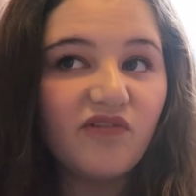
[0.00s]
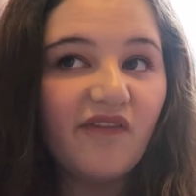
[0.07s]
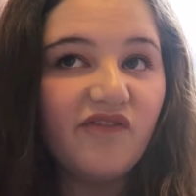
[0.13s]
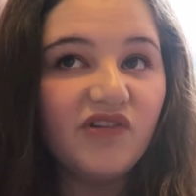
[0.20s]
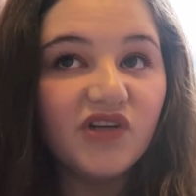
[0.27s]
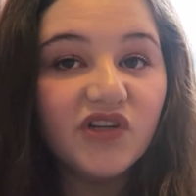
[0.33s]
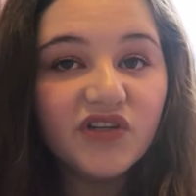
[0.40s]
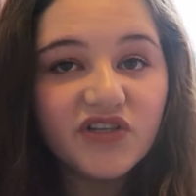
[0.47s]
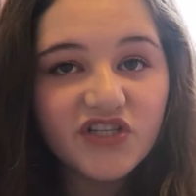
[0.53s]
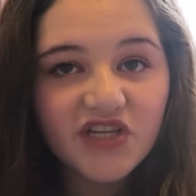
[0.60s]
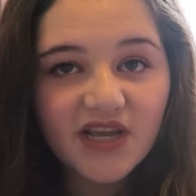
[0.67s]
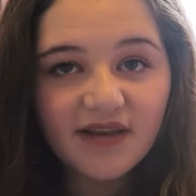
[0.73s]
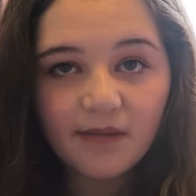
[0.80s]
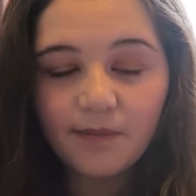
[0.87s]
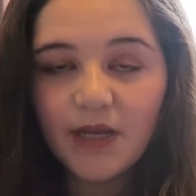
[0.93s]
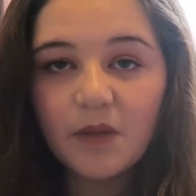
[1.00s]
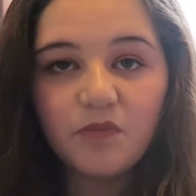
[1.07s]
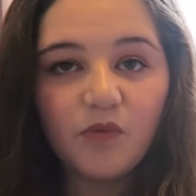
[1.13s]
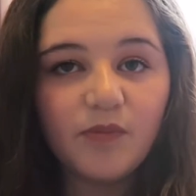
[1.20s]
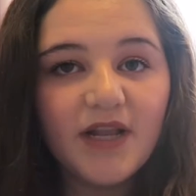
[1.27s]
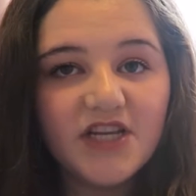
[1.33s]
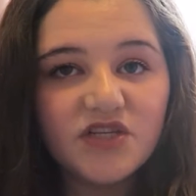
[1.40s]
Revolution at
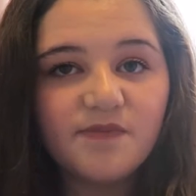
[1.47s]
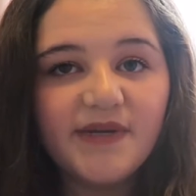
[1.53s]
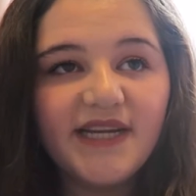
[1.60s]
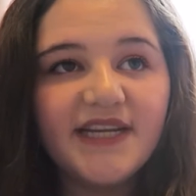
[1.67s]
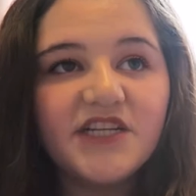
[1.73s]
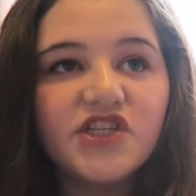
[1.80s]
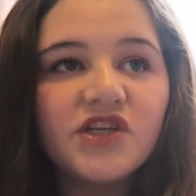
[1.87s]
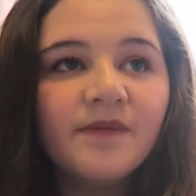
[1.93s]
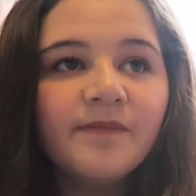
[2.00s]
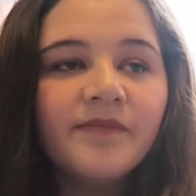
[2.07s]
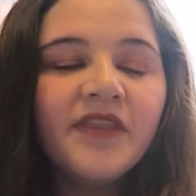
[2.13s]
Blackpool Pleasure Beach,